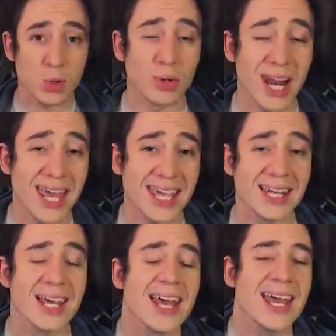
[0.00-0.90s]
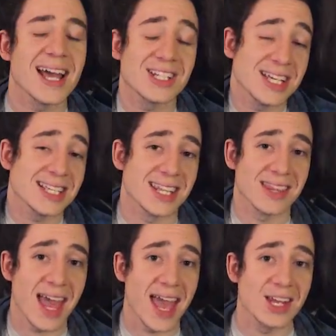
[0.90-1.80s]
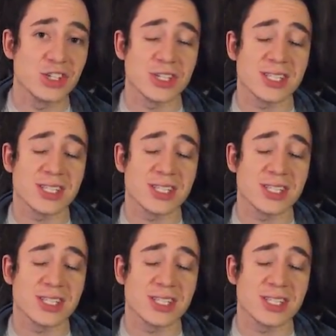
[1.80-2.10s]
lane actually isn't there, it's just